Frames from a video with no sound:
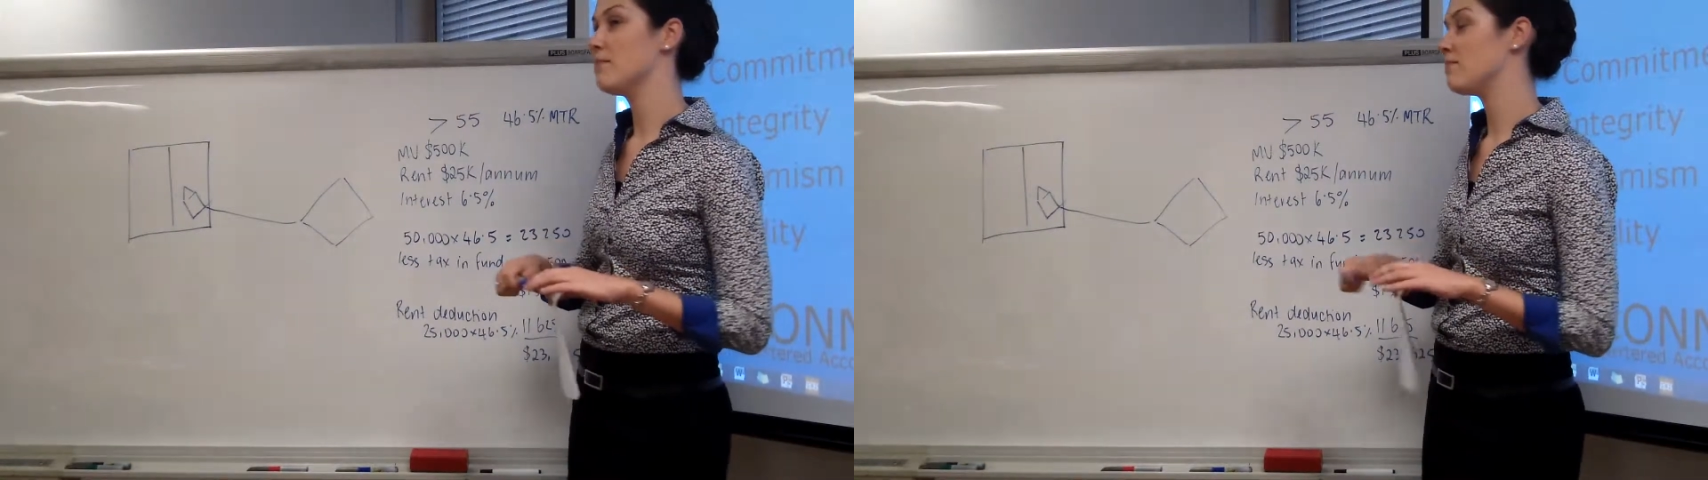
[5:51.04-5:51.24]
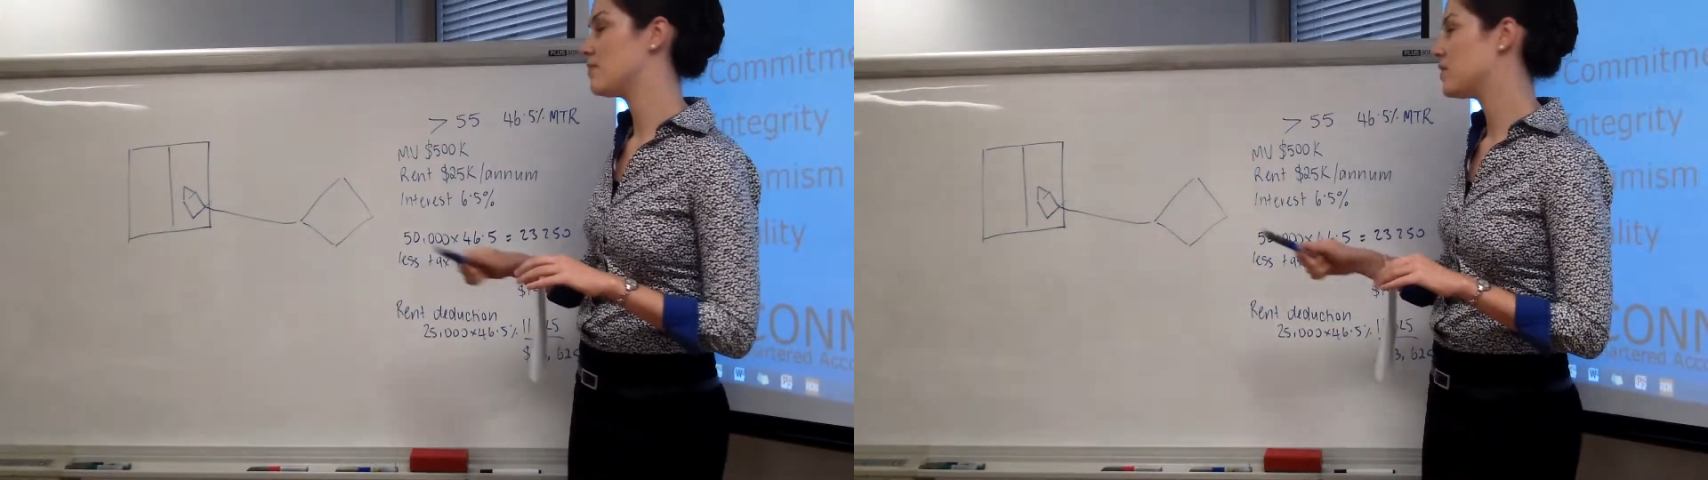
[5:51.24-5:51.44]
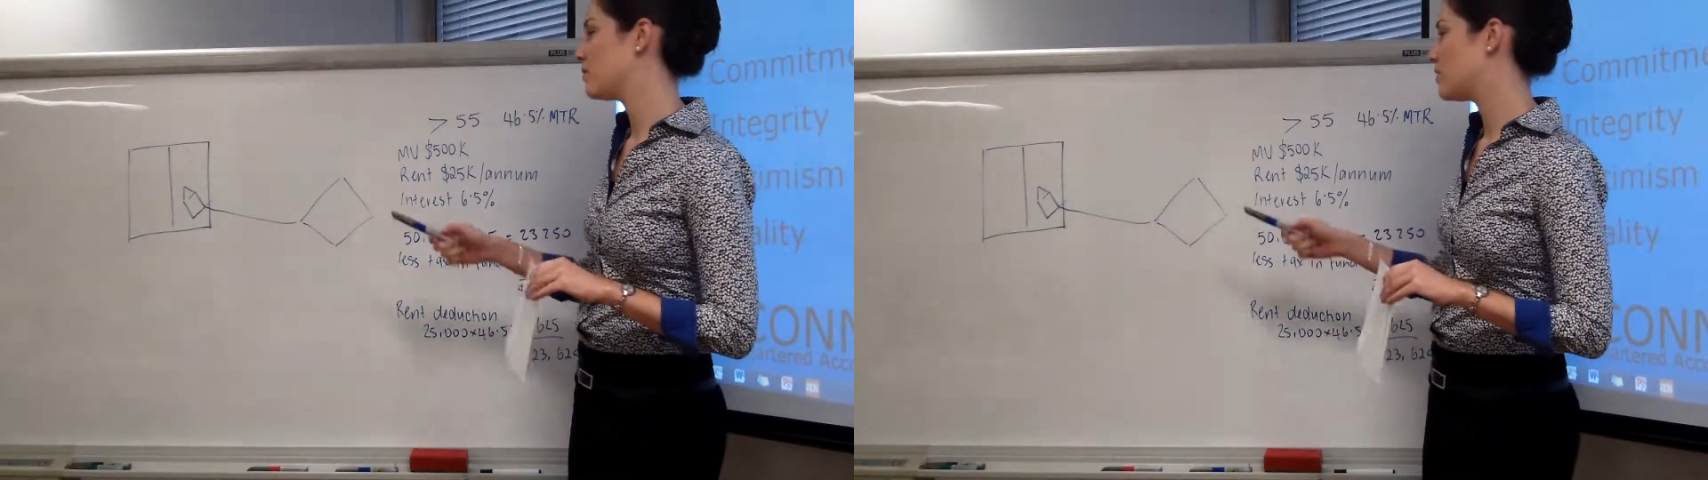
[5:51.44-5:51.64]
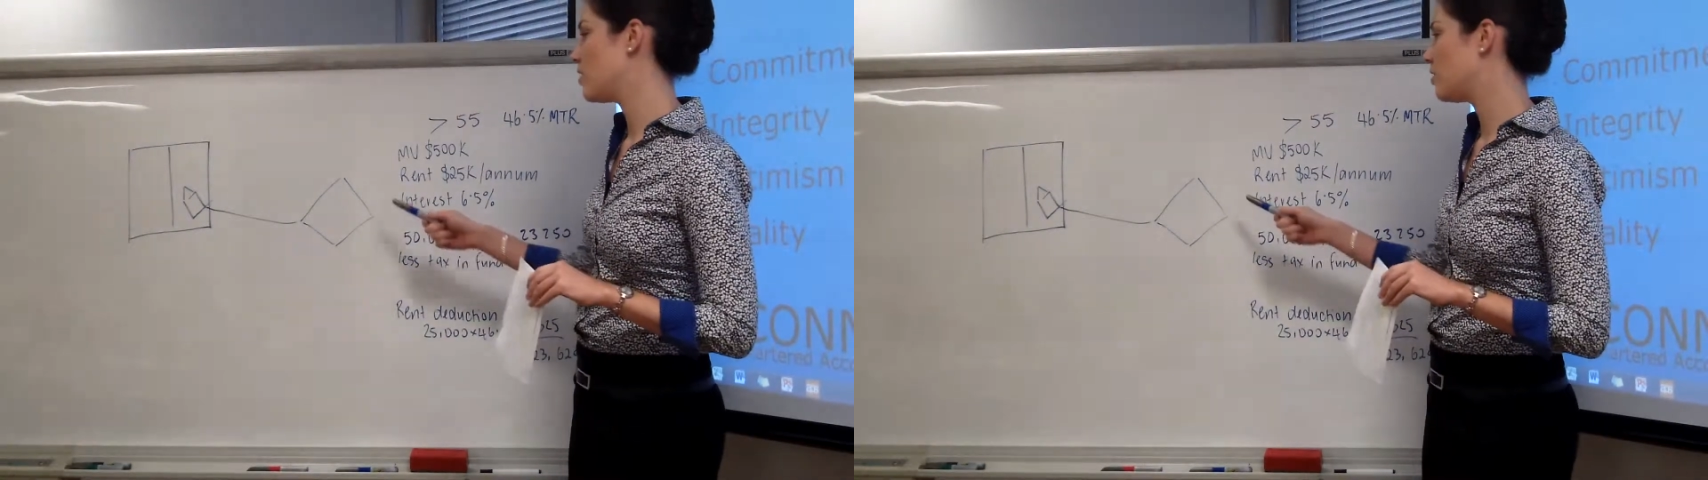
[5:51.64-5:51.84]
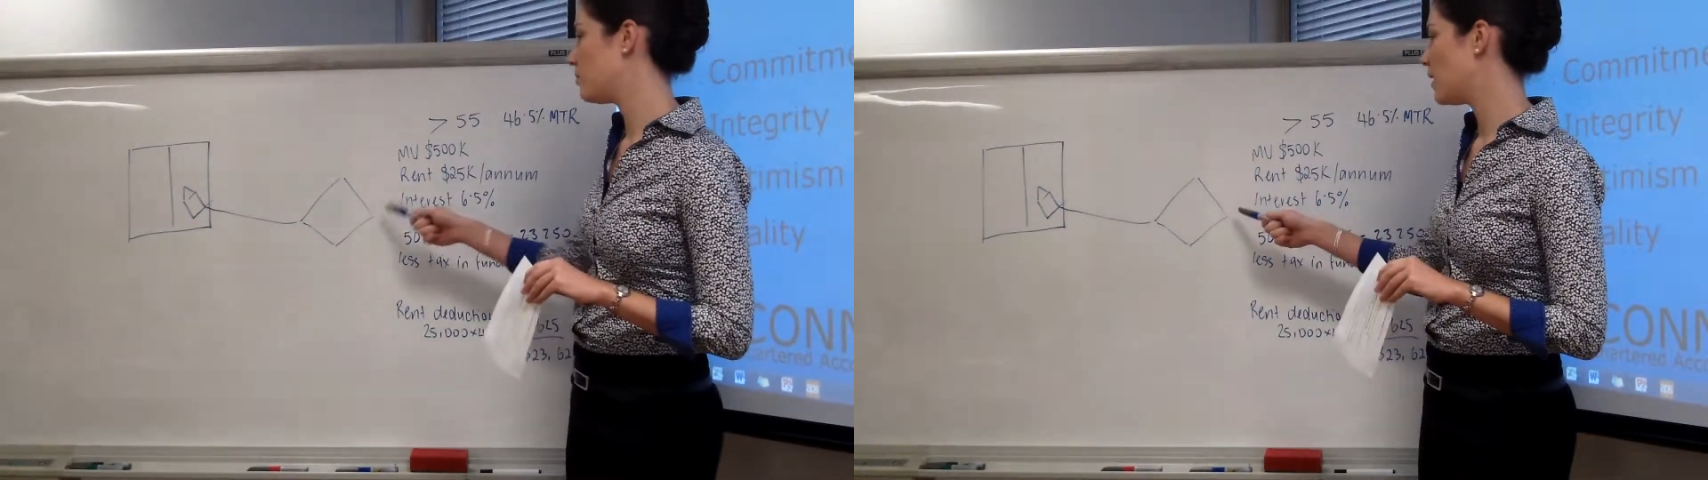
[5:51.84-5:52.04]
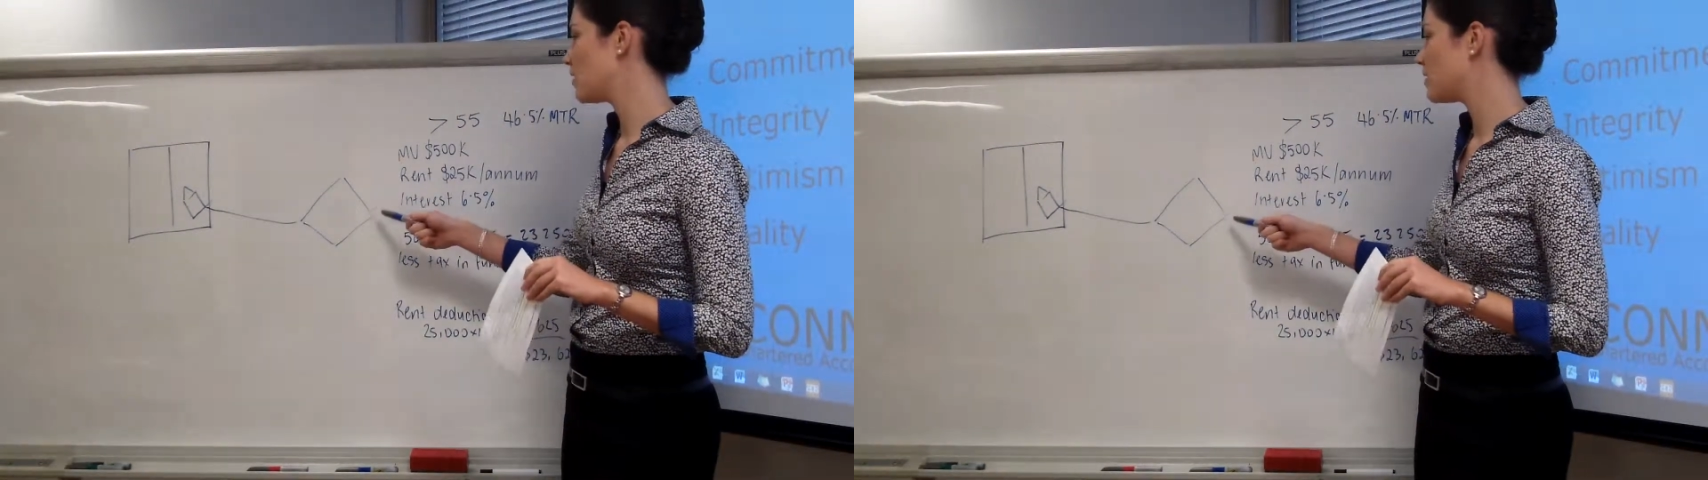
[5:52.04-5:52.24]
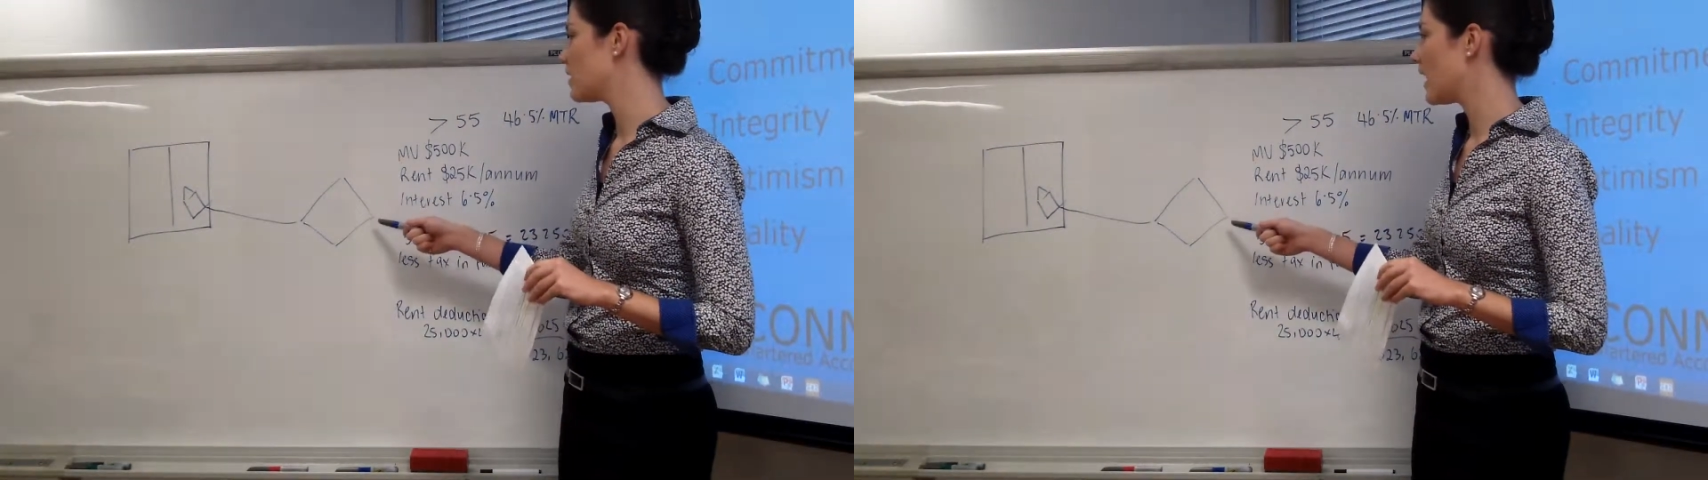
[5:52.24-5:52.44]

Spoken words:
Yeah, so we turn on the pension